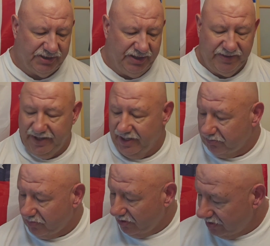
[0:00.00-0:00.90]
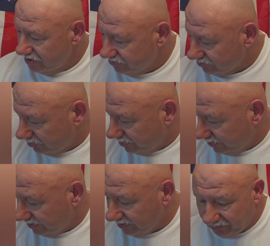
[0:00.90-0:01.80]
synthetic brush. We're going to
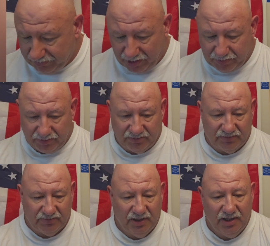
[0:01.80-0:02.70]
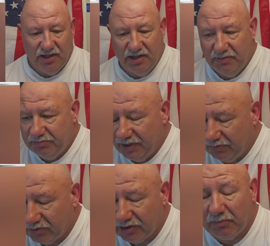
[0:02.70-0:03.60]
put it in the purple.
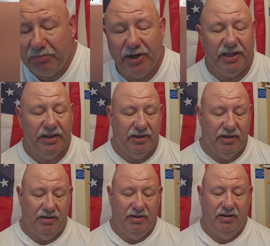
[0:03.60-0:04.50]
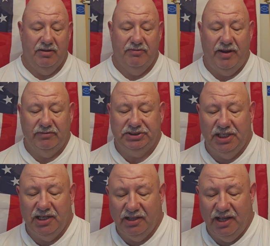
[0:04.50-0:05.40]
We're going to put it in the Famous
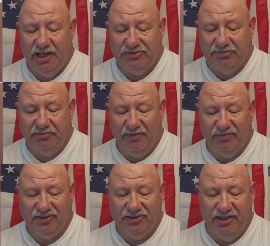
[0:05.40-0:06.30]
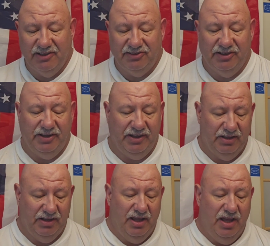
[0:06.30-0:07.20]
Shot Glass, Memphis, Tennessee.
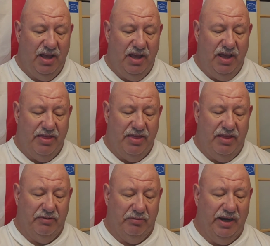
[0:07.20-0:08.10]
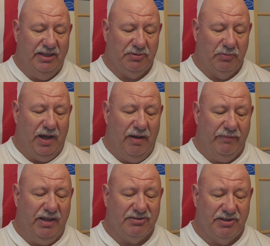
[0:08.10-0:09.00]
The reason why
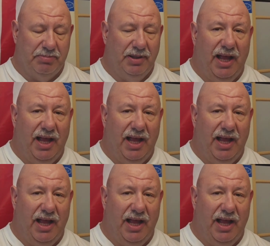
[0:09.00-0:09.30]
I'm using a